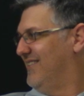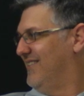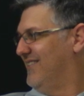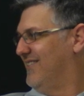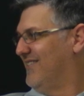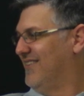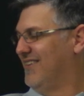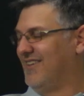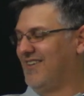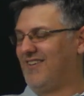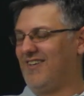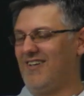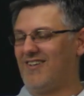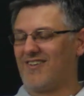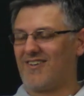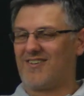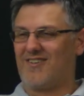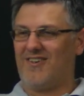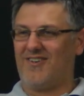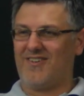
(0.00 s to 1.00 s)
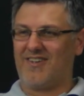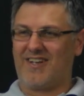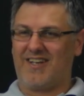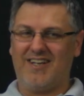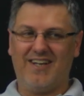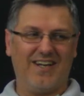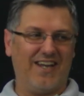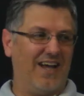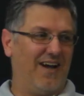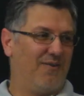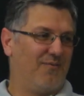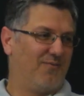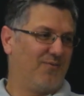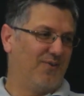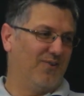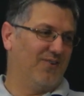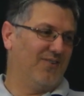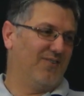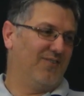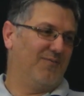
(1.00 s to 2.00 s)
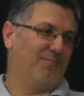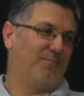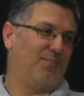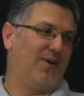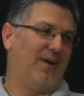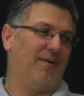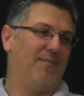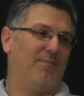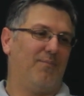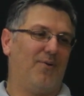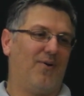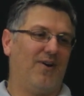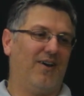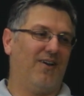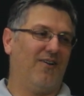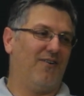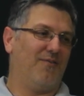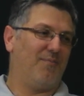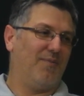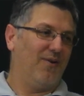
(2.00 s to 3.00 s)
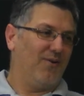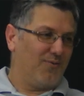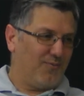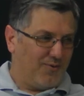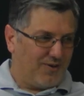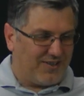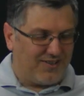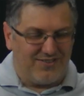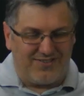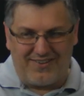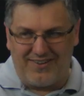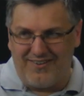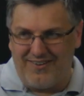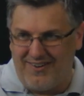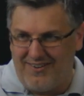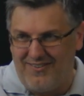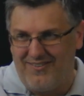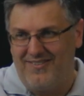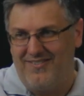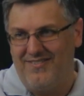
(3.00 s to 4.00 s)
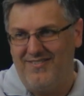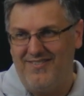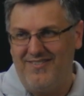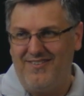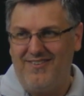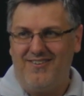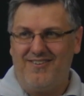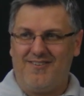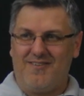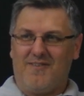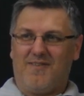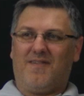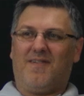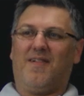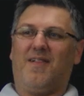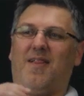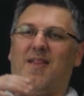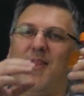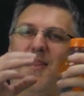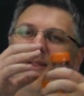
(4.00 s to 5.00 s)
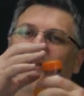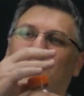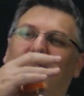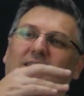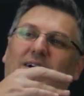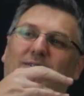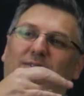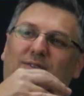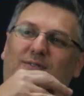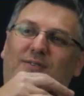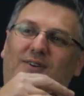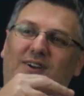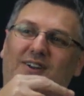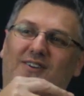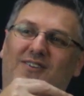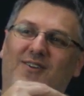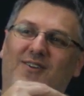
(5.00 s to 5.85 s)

When the teacher called the kid out for pawning off my own work as their own. That was funny.